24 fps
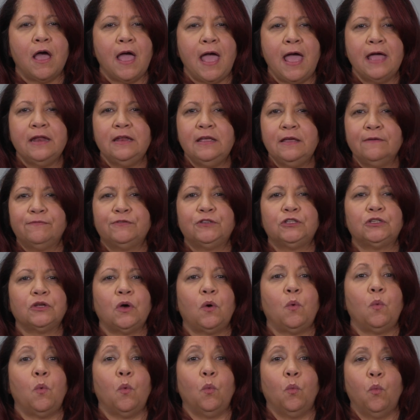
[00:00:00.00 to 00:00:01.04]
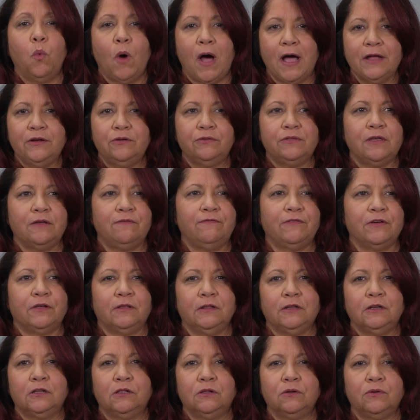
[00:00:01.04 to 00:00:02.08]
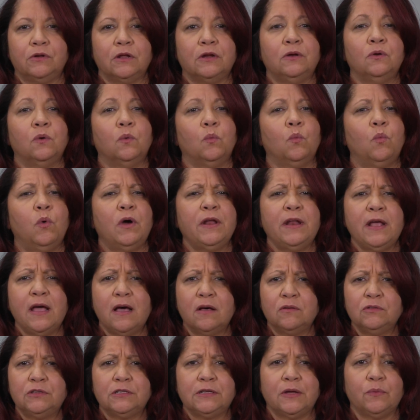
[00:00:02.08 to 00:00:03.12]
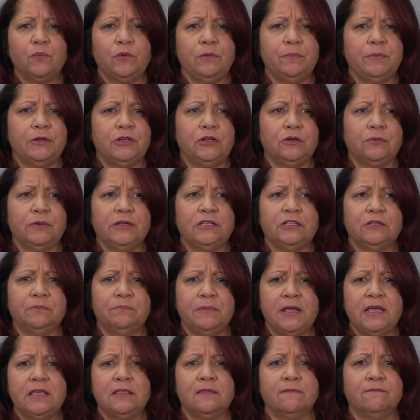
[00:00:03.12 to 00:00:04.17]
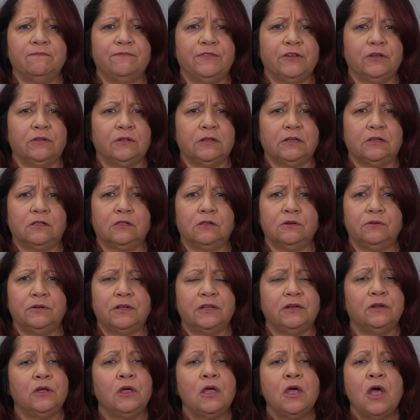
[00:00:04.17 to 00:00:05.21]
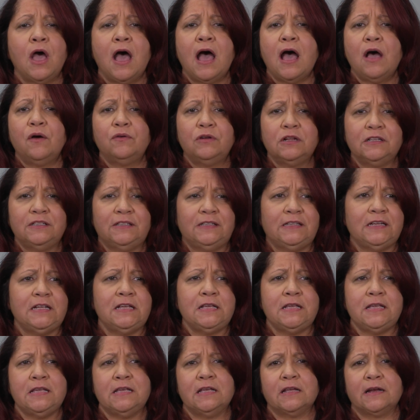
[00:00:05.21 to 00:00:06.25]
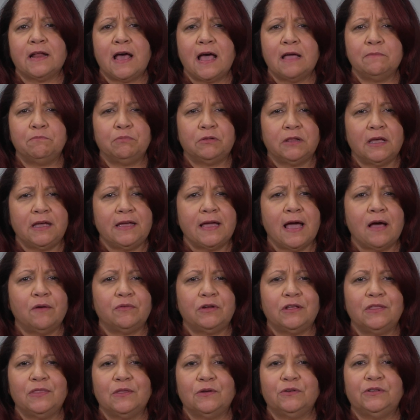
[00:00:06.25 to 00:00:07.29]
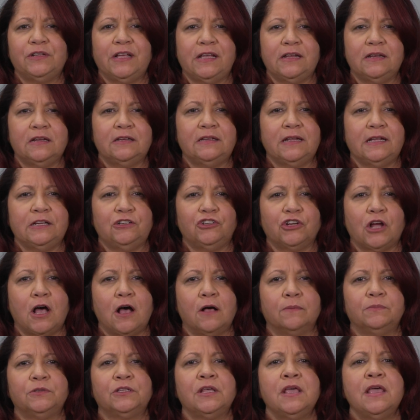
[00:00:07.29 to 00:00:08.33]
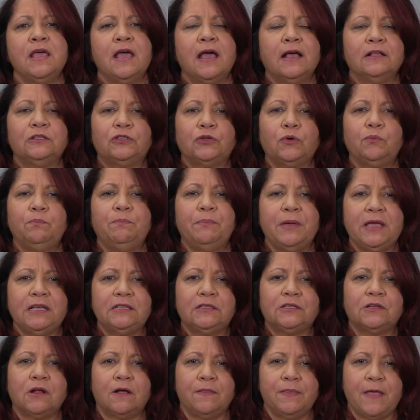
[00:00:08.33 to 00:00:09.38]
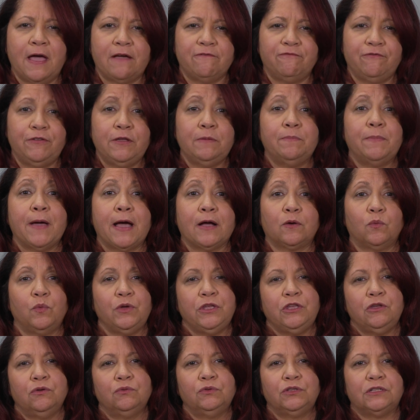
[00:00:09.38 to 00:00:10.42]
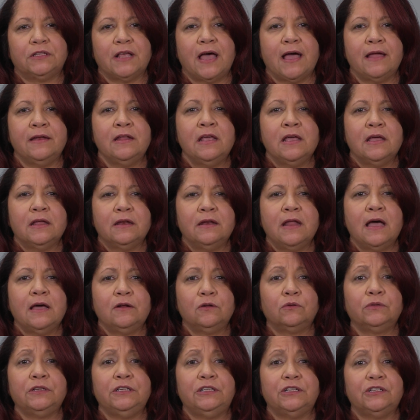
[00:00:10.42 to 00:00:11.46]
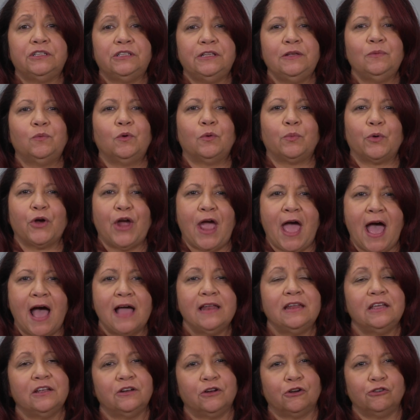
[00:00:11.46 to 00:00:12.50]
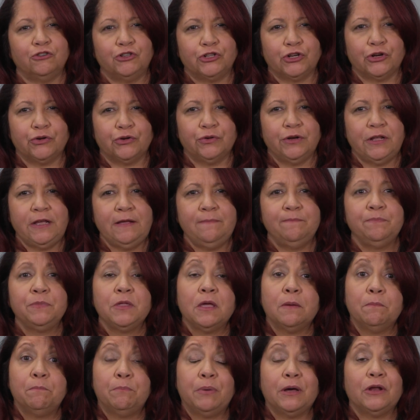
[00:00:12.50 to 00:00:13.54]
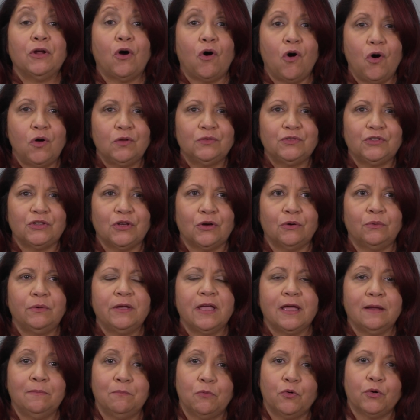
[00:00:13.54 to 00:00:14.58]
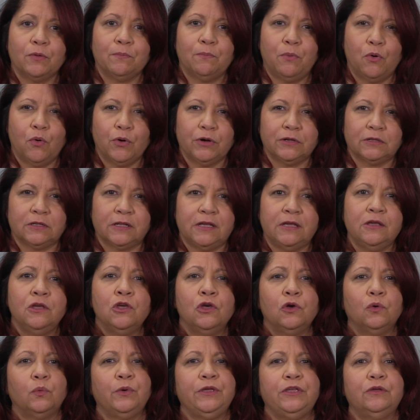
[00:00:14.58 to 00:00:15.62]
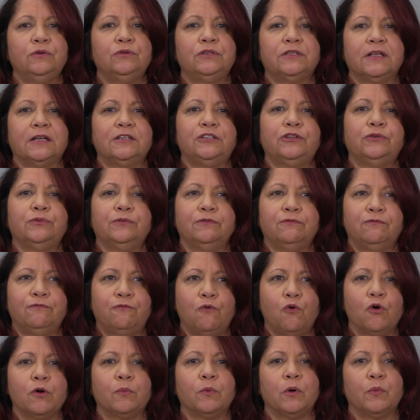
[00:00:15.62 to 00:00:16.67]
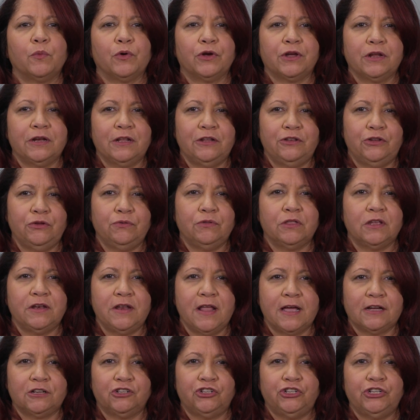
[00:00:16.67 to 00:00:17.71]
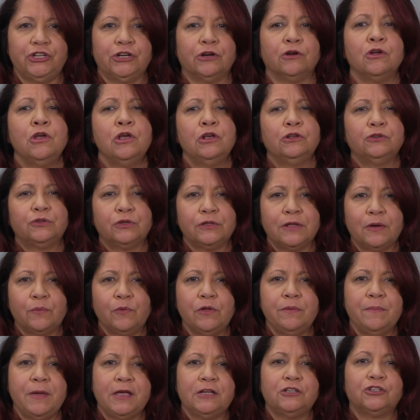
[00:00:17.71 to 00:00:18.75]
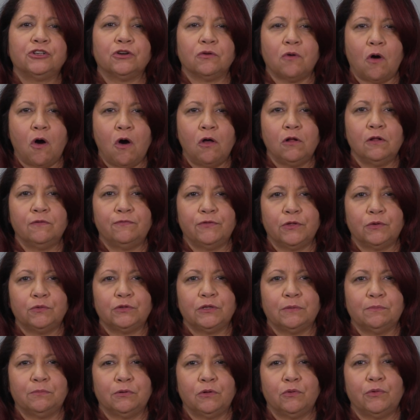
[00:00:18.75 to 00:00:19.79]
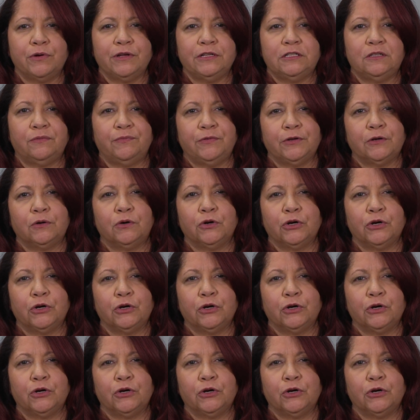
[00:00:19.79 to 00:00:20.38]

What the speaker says: And if so, why do they feel included? What else can we be doing to make them feel included? How does DE&I play out in their day-to-day jobs? And so based on that feedback, we use that not only to see where we're at in our journey, but also, and more importantly, we use that to inform what we're going to do the next year so that we make sure all of those employees feel